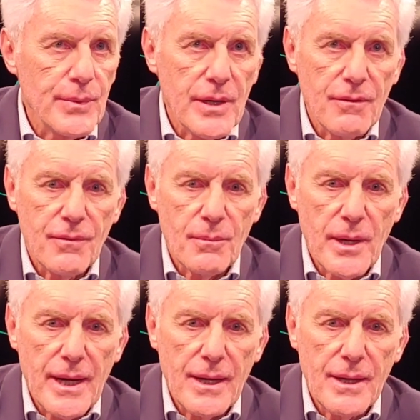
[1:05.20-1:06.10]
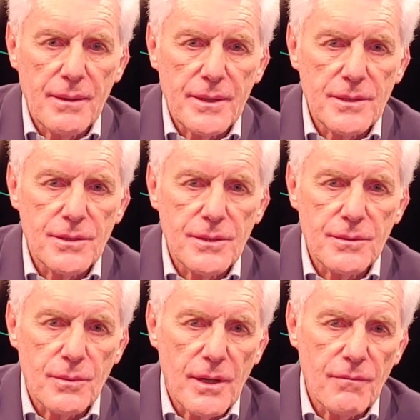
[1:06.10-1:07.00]
We have uh, Maela
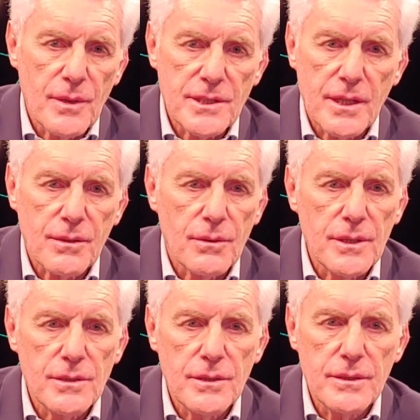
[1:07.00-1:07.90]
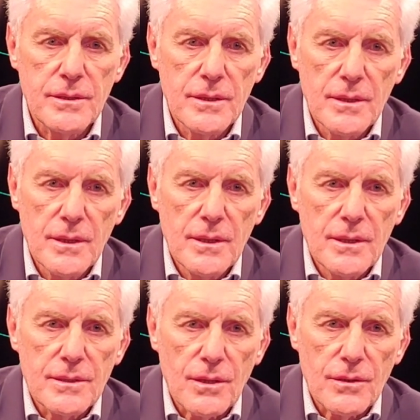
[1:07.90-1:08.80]
injured, we have Maseko injured,
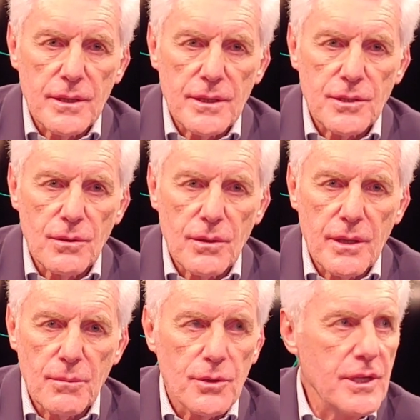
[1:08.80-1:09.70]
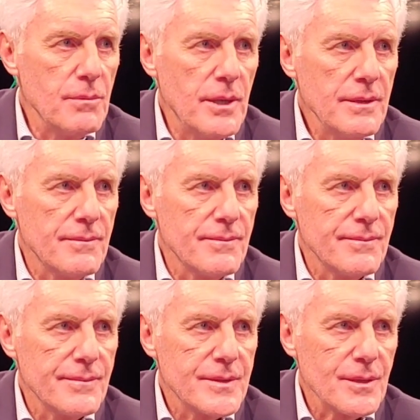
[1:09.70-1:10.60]
so there's only Modiba.
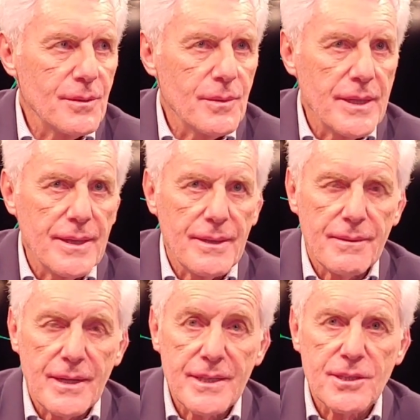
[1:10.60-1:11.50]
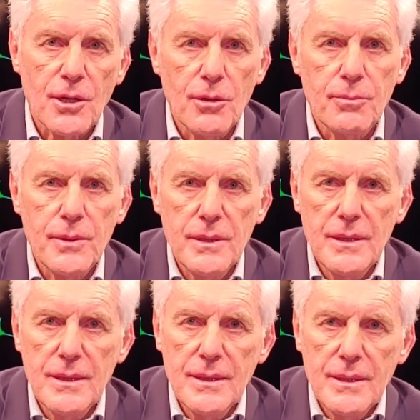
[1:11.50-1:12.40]
So uh, let's hope.
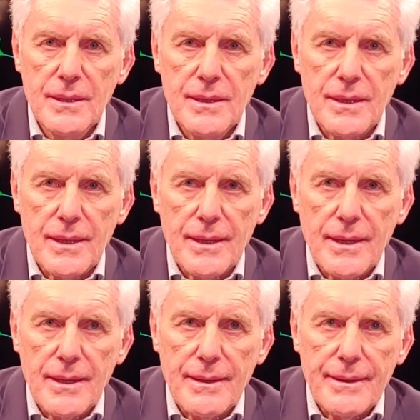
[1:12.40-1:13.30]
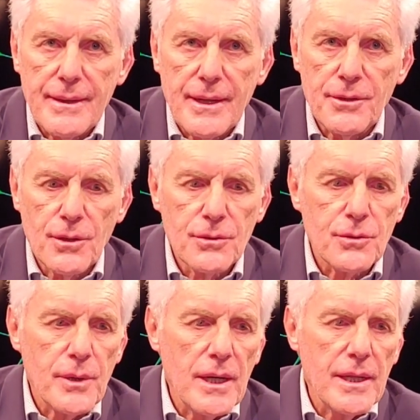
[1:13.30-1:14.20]
Uh, I
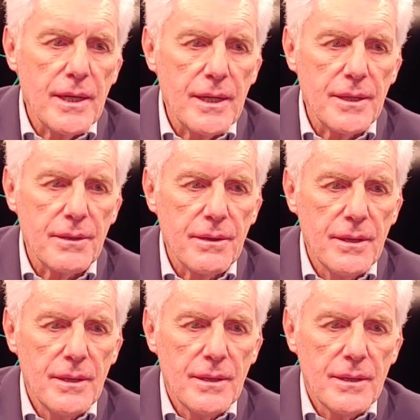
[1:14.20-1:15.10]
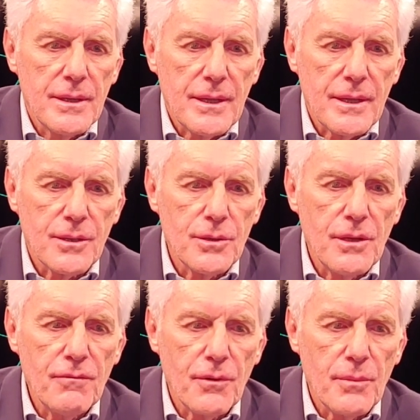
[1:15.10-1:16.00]
don't really hear uh, good
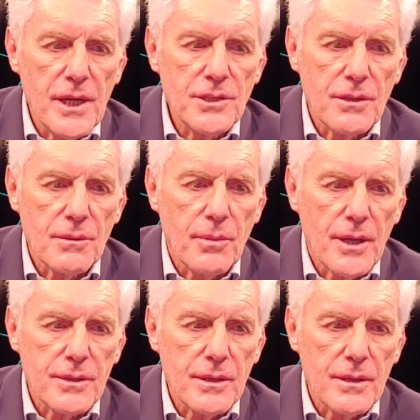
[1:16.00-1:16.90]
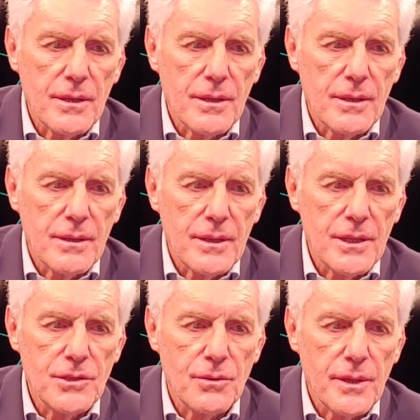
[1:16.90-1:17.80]
information about the
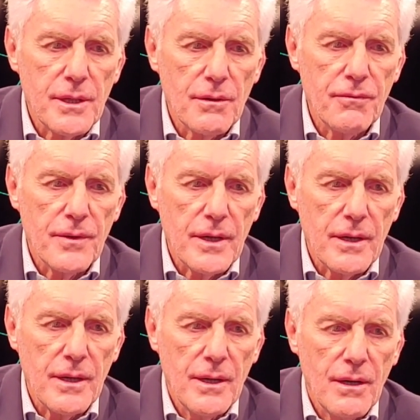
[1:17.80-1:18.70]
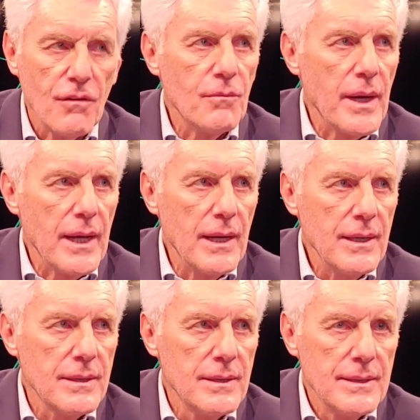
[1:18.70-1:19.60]
injury of uh, of Maela,